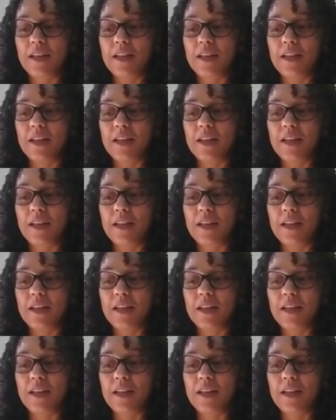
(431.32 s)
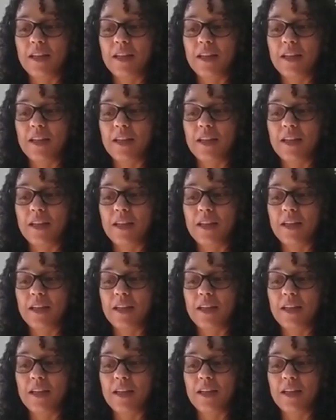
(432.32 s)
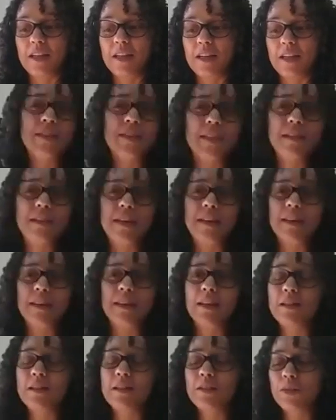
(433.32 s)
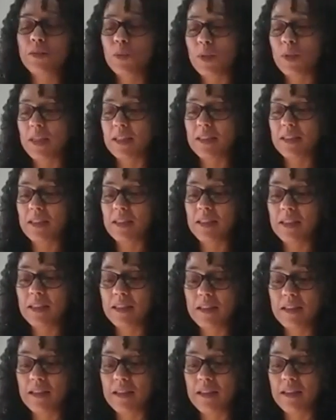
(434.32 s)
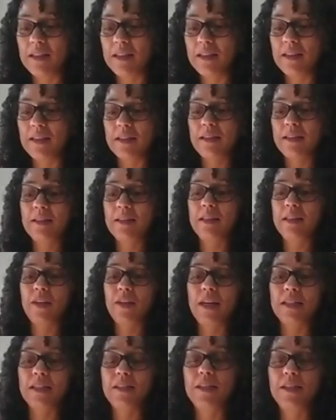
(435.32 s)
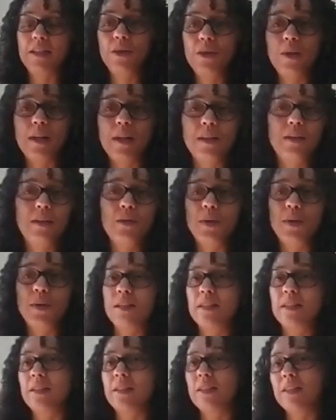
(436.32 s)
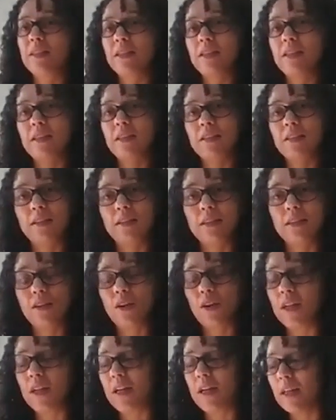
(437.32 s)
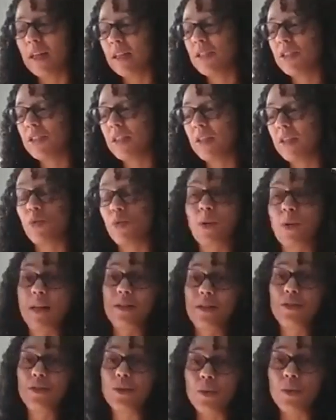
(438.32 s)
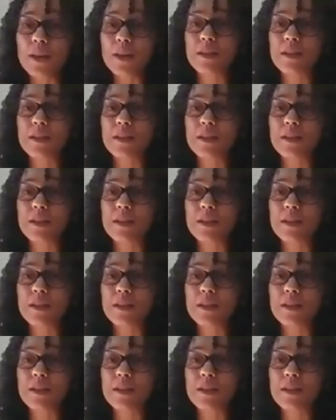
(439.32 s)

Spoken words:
And loved it. I loved what I did in the CVICU. I loved what I did in cardiology, or what I do.